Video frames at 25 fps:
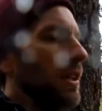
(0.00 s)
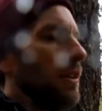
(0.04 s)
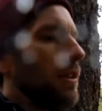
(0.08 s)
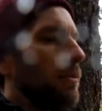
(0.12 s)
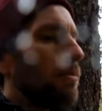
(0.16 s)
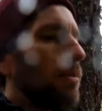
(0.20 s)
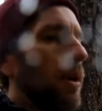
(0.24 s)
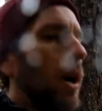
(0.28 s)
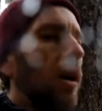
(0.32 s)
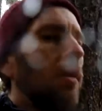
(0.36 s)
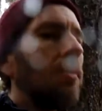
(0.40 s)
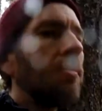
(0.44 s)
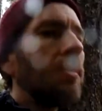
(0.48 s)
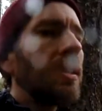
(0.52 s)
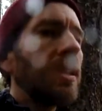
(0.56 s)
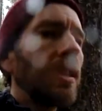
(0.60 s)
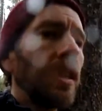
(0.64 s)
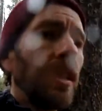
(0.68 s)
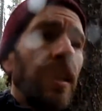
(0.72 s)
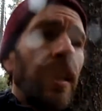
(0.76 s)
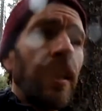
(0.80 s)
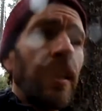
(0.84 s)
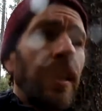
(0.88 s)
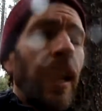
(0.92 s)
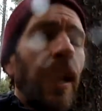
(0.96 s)
The problem is
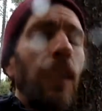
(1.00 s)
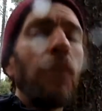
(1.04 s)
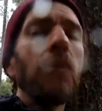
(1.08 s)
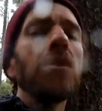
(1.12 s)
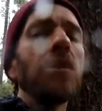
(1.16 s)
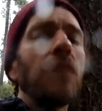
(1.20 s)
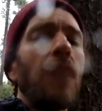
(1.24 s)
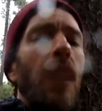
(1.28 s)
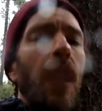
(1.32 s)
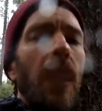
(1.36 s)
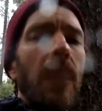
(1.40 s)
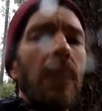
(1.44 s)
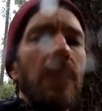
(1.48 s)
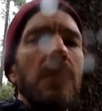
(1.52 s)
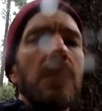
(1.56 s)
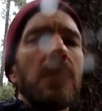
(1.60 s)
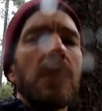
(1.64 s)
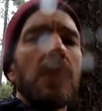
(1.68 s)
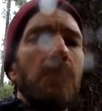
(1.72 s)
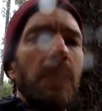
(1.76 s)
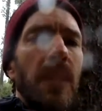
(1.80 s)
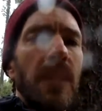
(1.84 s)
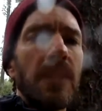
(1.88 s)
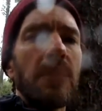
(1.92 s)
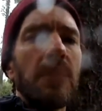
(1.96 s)
that was an honest
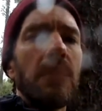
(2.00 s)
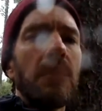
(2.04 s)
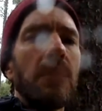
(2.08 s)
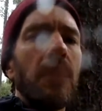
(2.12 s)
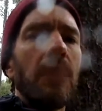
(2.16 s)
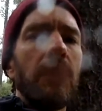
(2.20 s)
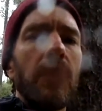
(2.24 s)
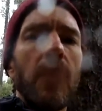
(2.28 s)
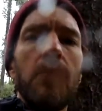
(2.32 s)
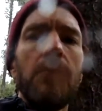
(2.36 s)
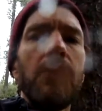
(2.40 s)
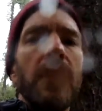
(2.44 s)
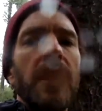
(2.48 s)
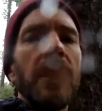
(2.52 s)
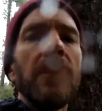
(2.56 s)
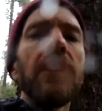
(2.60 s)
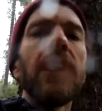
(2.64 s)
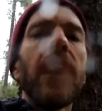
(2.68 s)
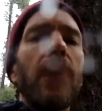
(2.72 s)
expression of our being.